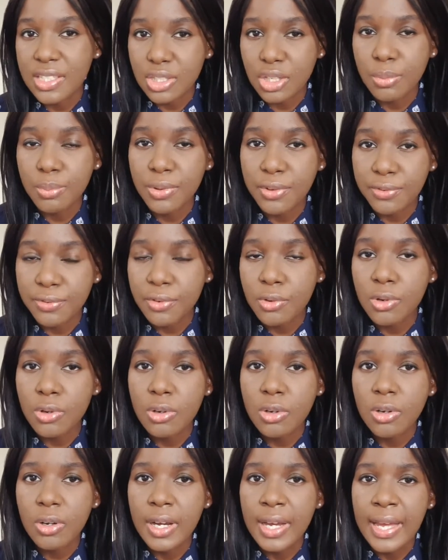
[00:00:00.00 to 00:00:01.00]
So
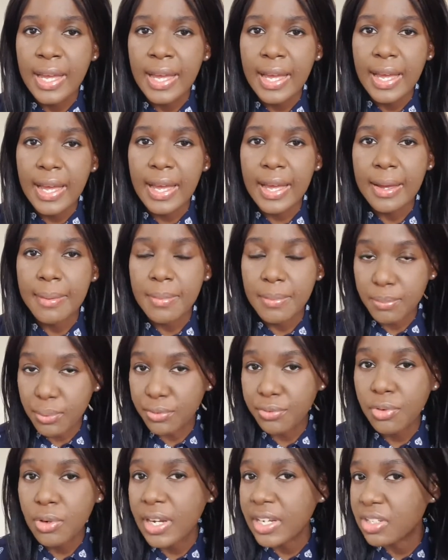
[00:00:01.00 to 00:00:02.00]
before um,
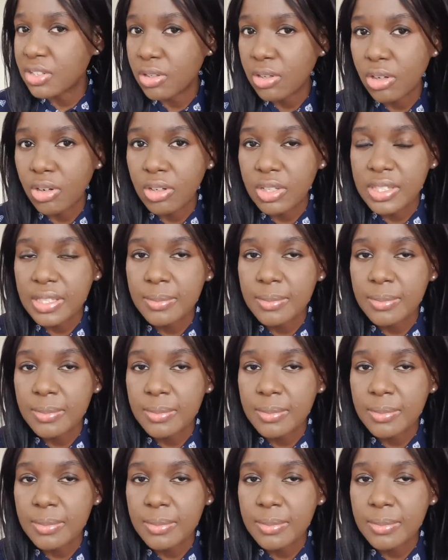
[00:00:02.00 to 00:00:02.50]
before 8 o'clock.